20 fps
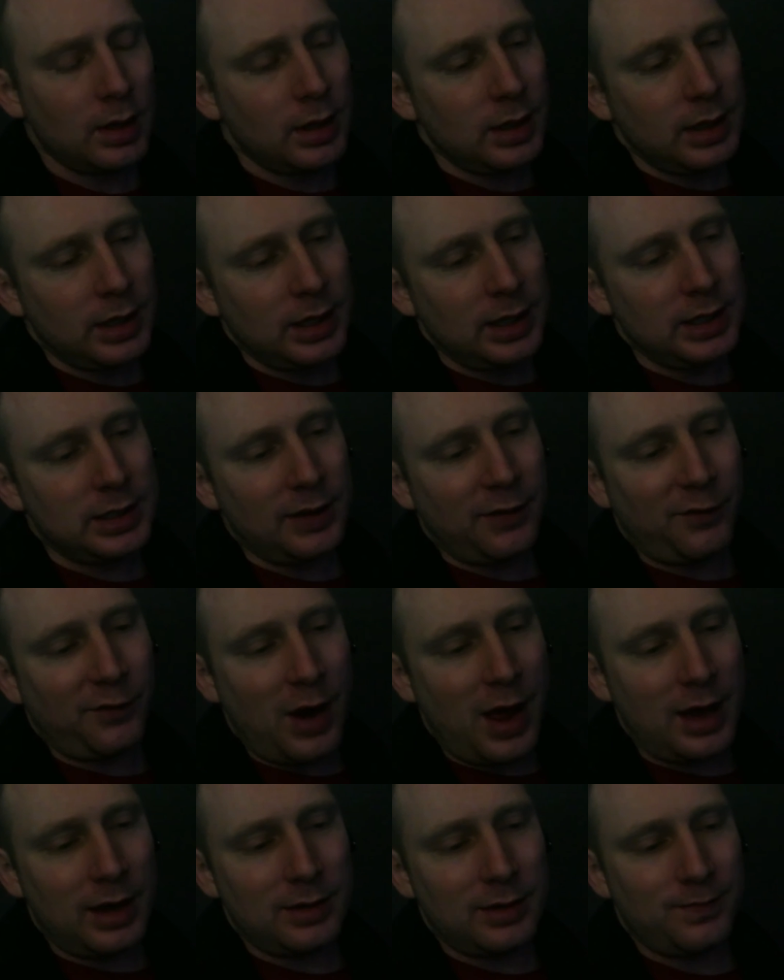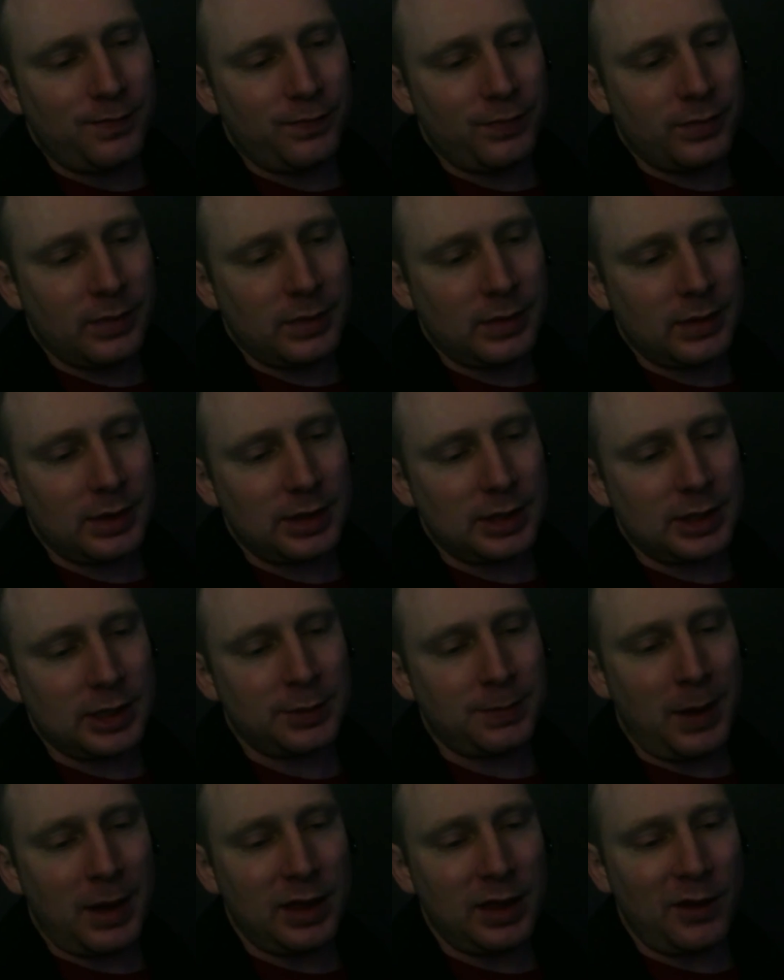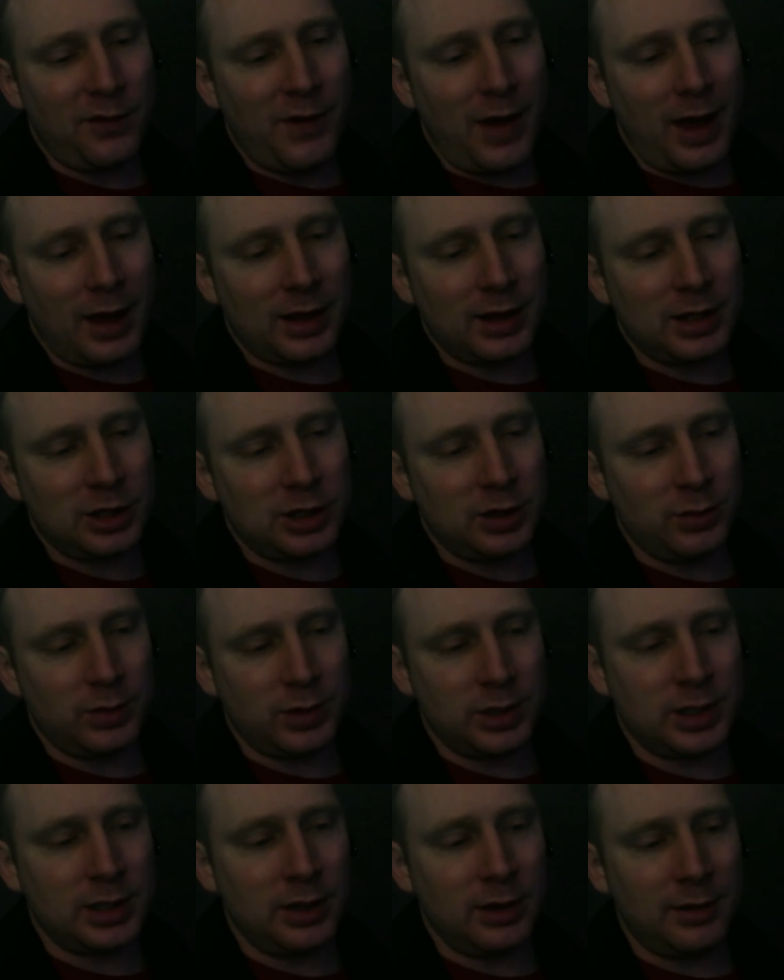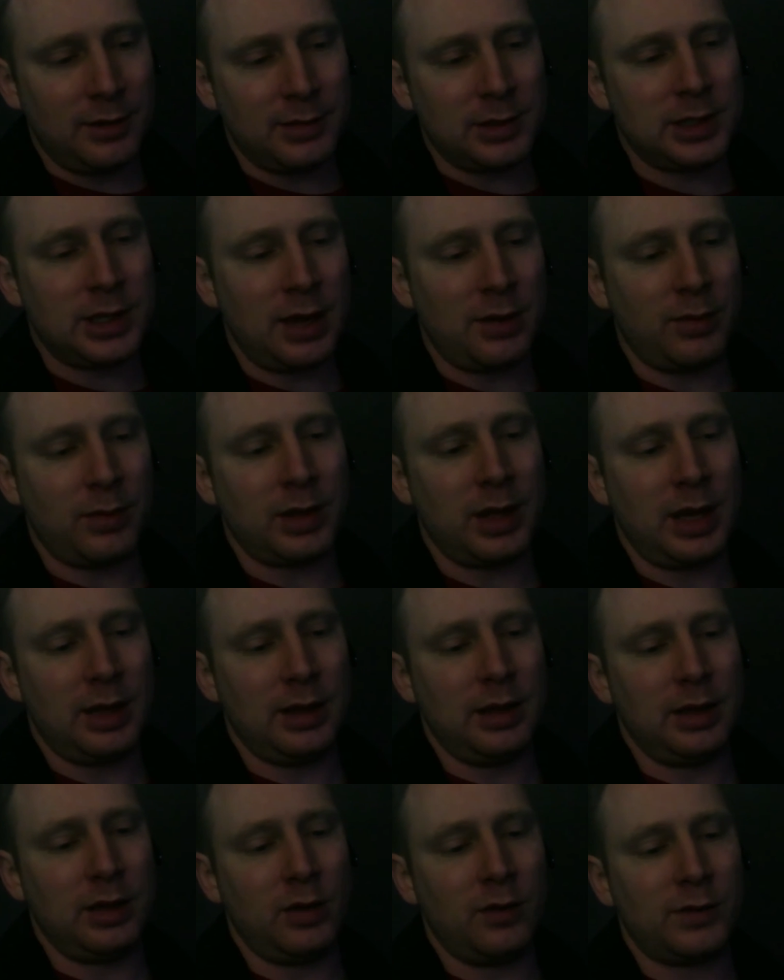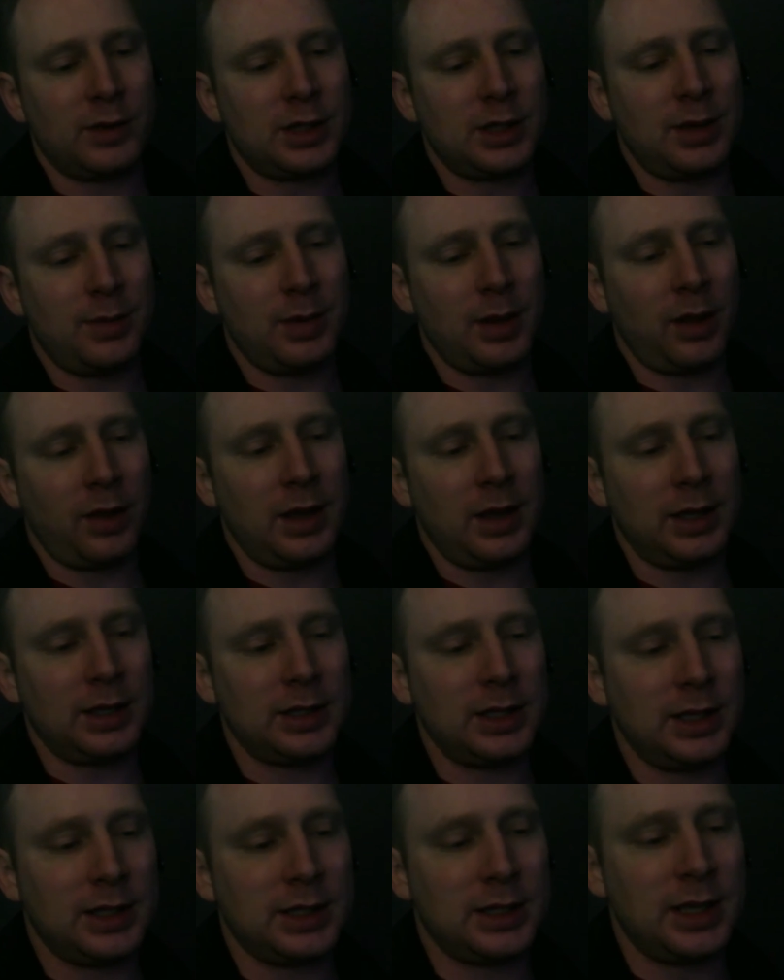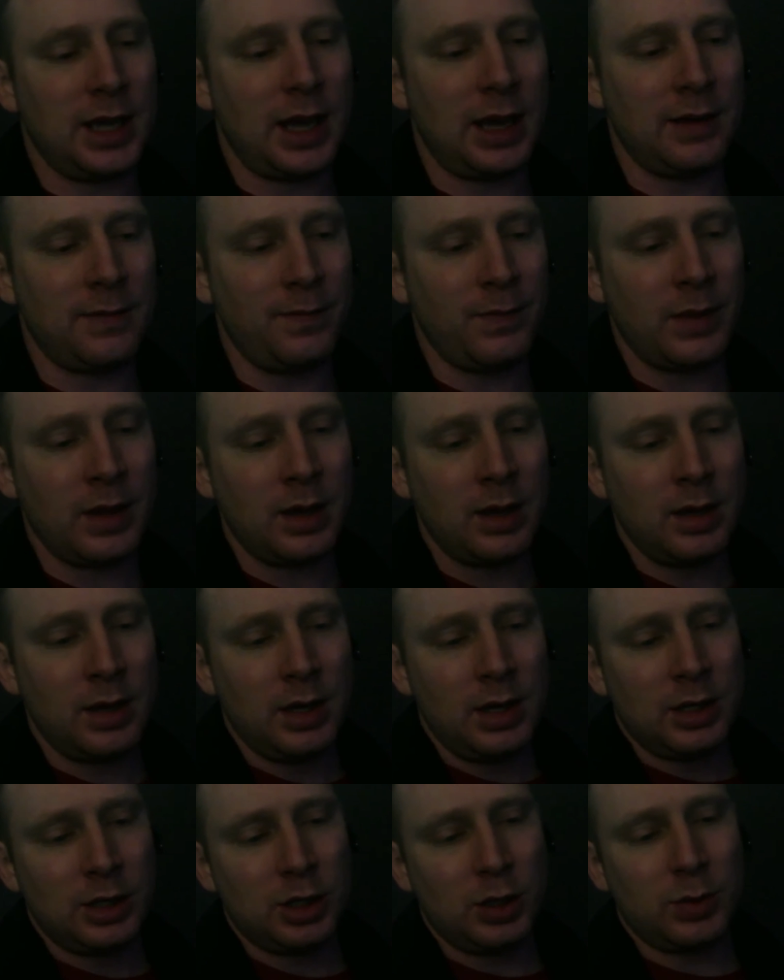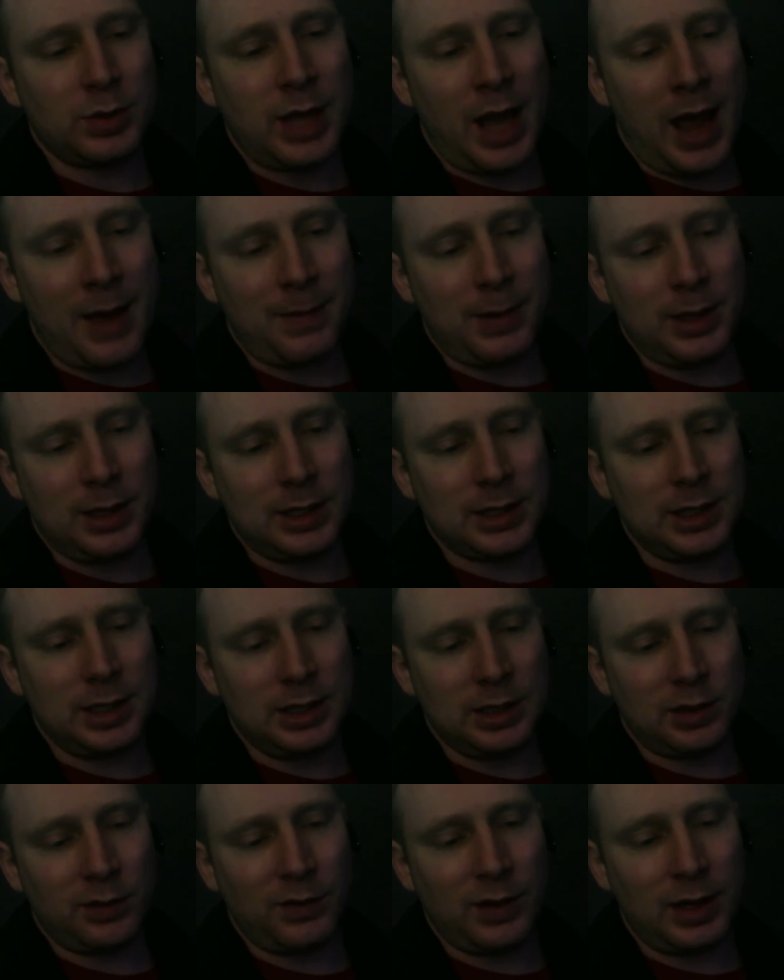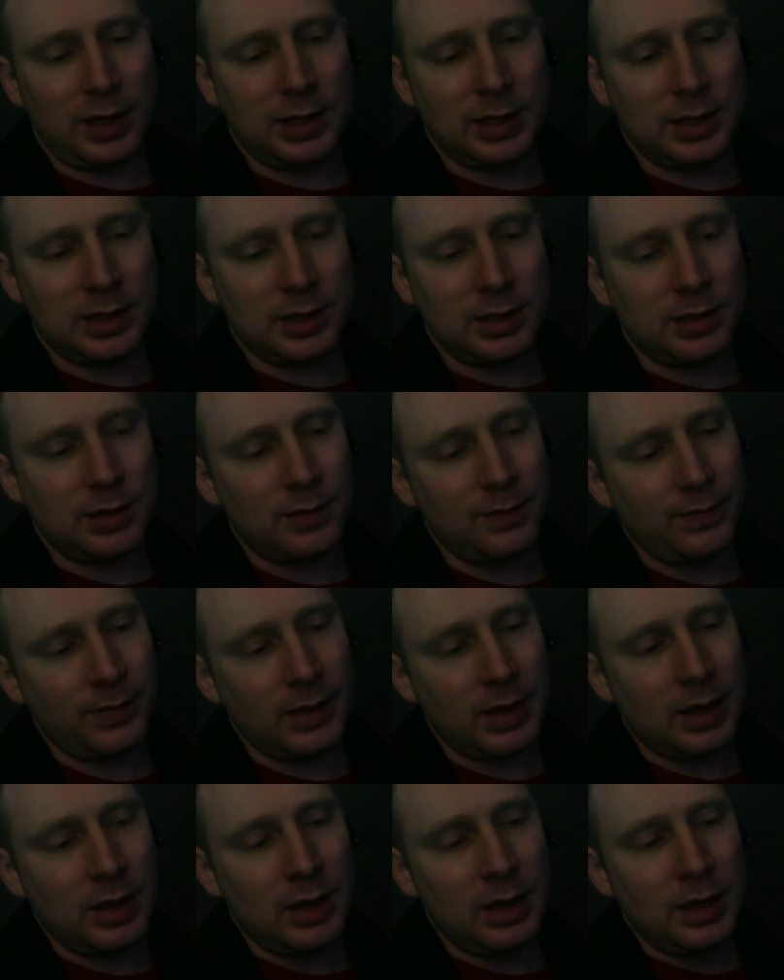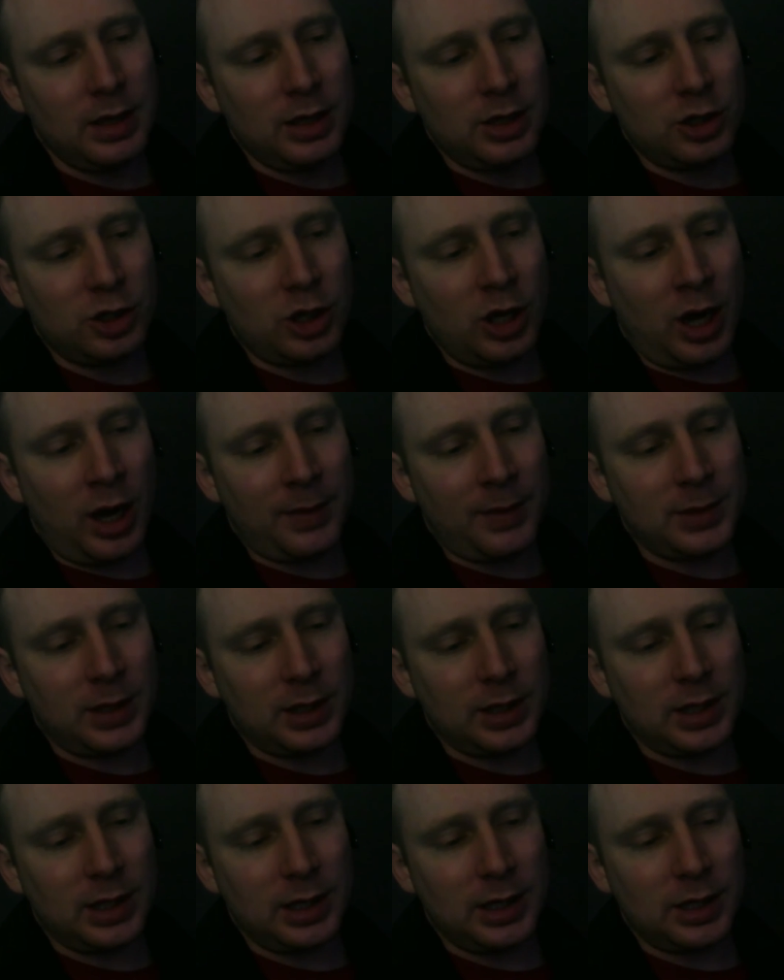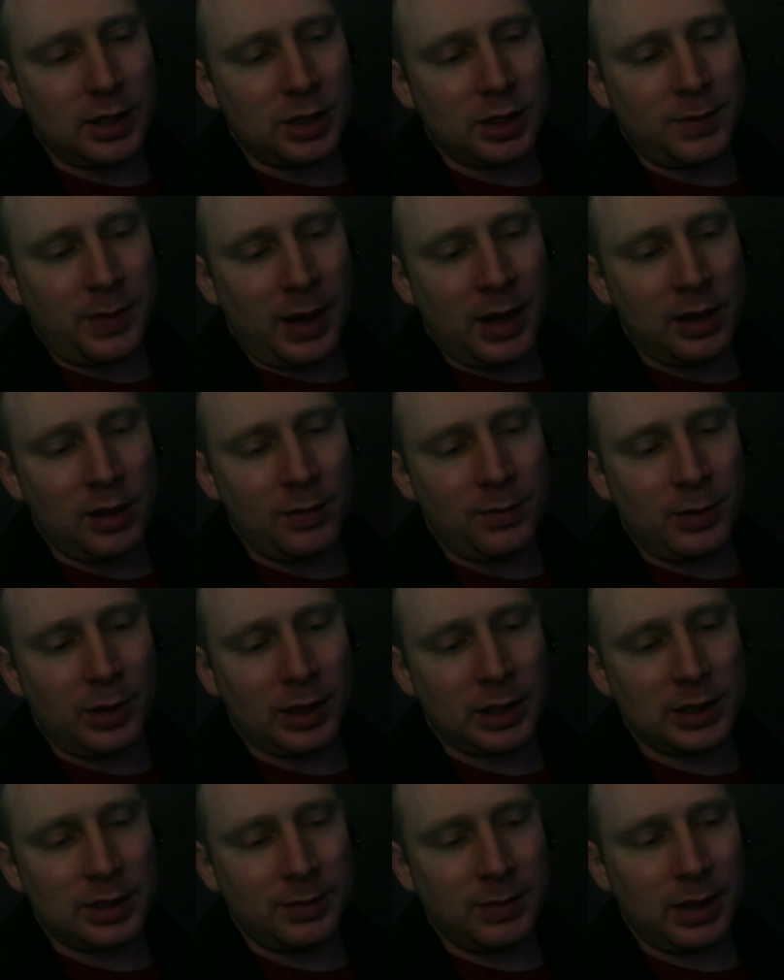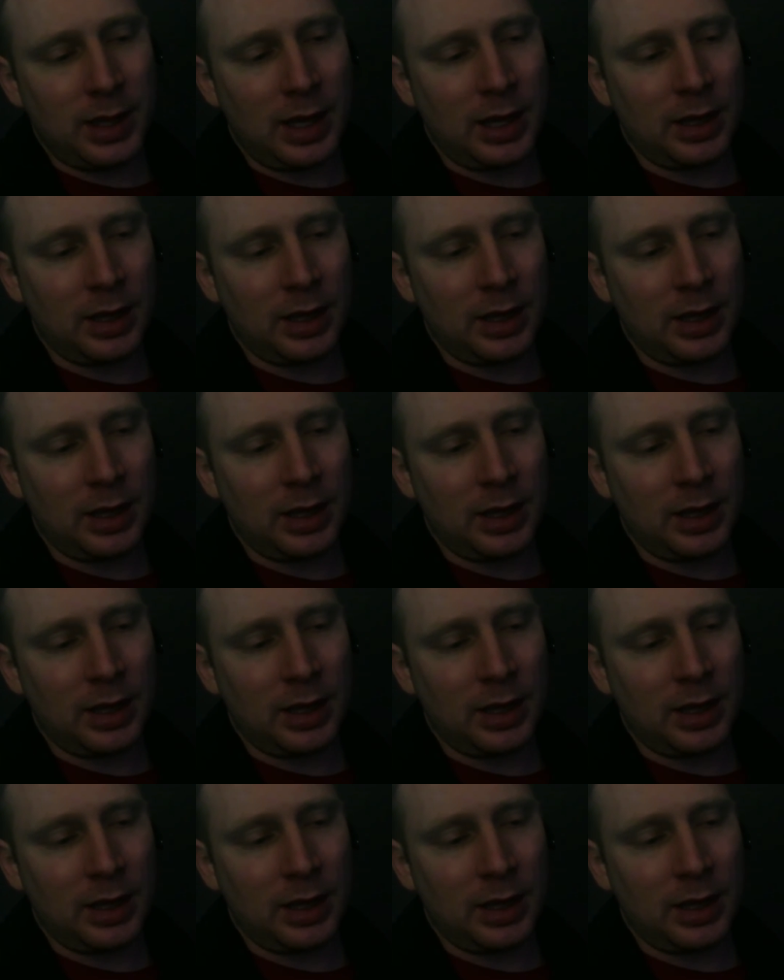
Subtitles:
He's a friend. Despite the fact that she was still upset with Haley over some of the things he'd said, she was happy to see his face. She hopped onto the nearest pile of bricks and began